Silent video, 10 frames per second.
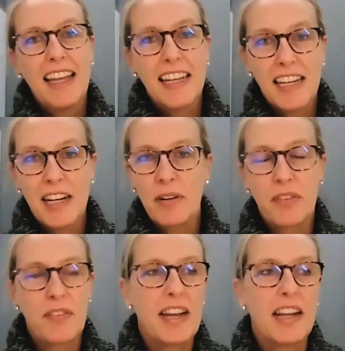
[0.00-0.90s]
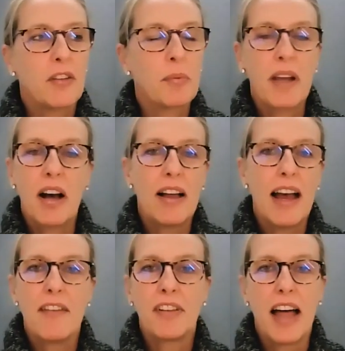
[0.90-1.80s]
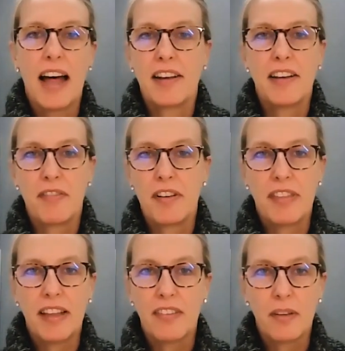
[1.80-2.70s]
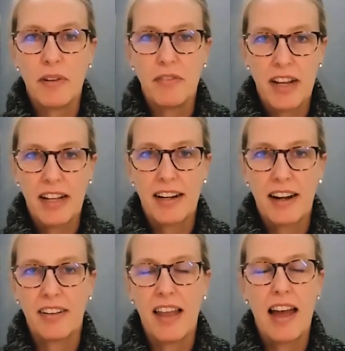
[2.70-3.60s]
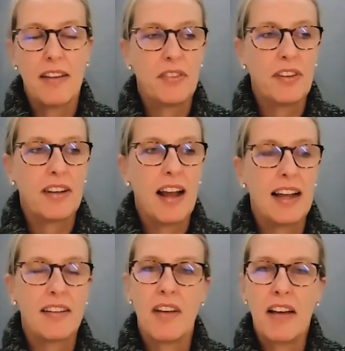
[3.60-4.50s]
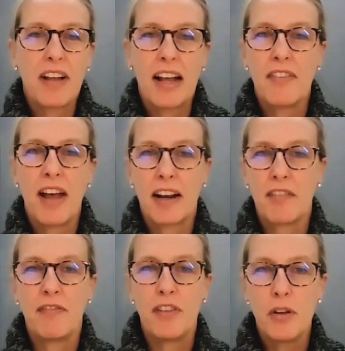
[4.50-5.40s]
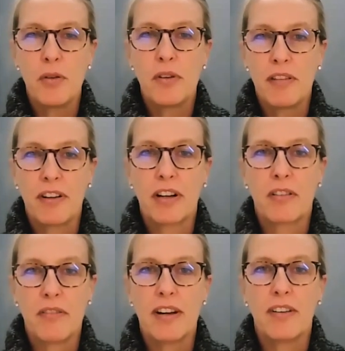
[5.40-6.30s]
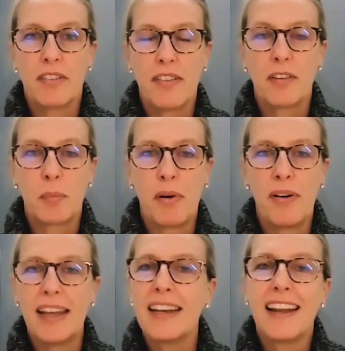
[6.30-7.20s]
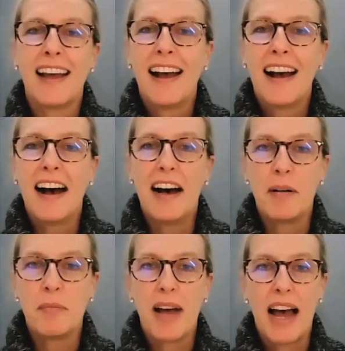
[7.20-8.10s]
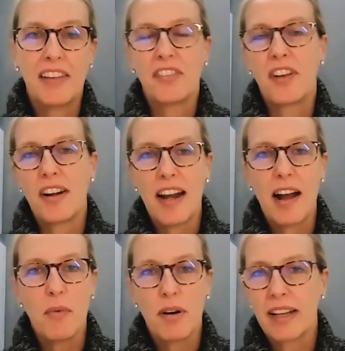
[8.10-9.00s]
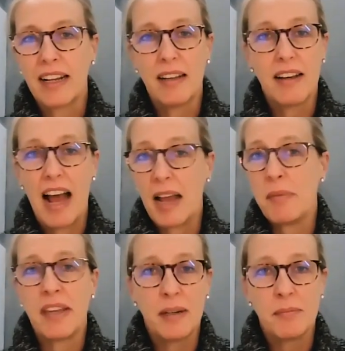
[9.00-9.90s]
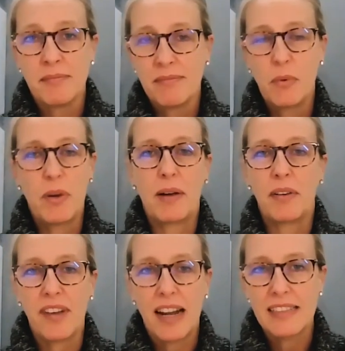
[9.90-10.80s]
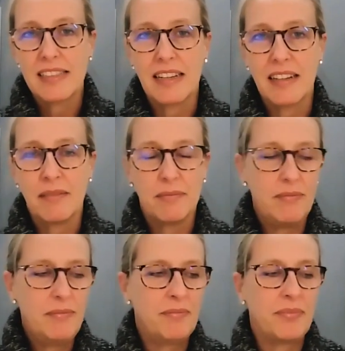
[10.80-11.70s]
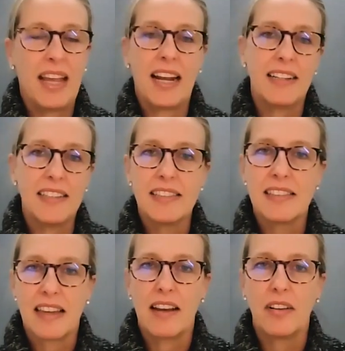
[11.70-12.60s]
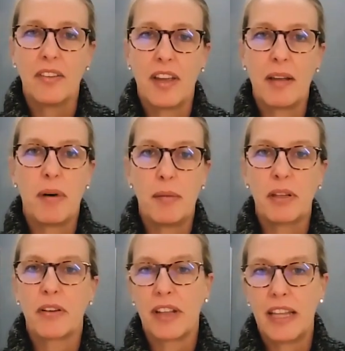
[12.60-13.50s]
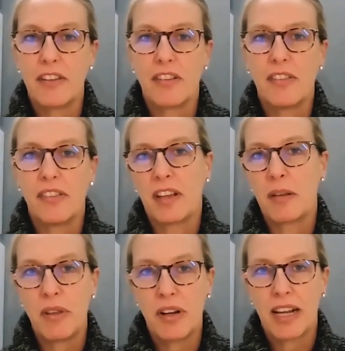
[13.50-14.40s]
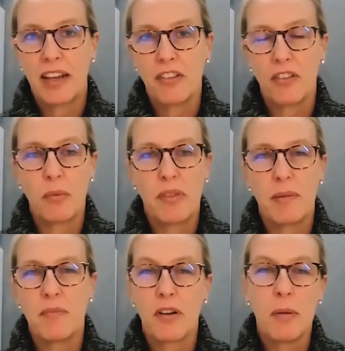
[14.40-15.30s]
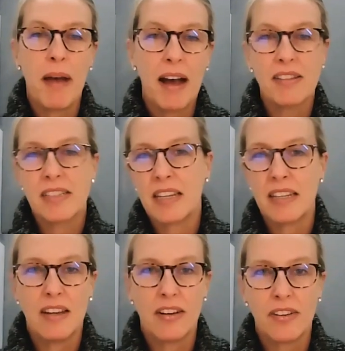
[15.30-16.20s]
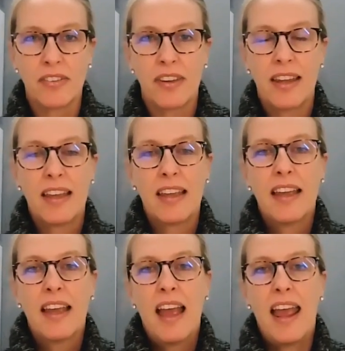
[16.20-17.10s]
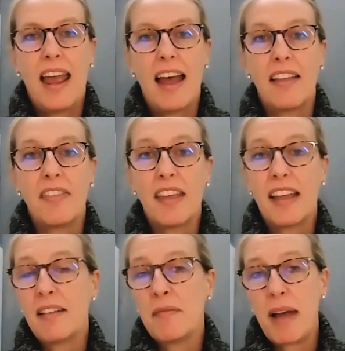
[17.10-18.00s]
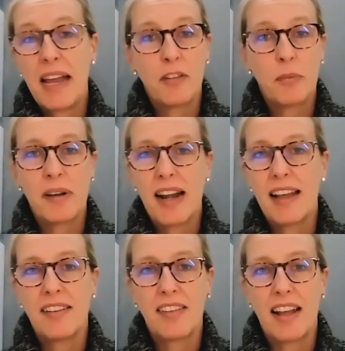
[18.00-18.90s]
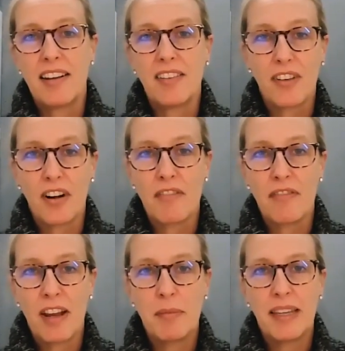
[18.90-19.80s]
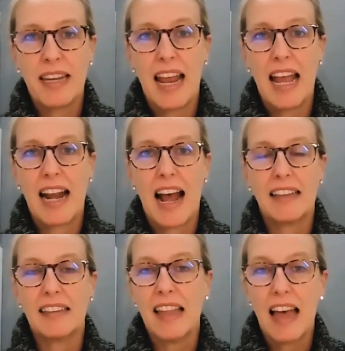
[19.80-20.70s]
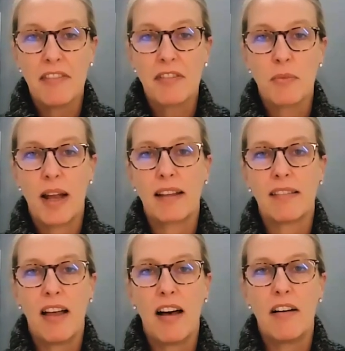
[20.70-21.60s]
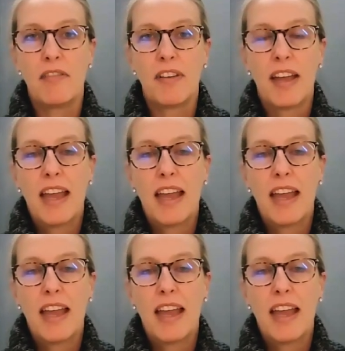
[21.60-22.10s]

It's funny because we all have a lot of different things that we've done in our lives, and I've kind of had a few different careers at this point. I started out working at IBM when I was 19, and I did sales and public relations and communications with them for about 10 years. And then my husband and I decided to start a family, and I left White Glove,